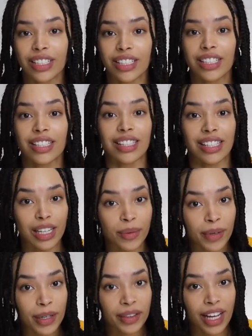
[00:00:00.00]
to
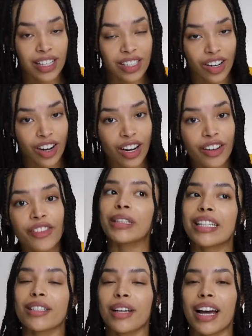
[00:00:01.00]
sleep in that scarf
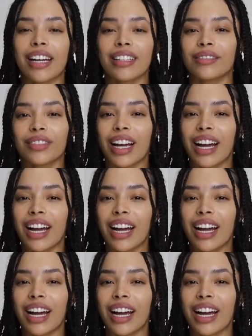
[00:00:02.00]
because I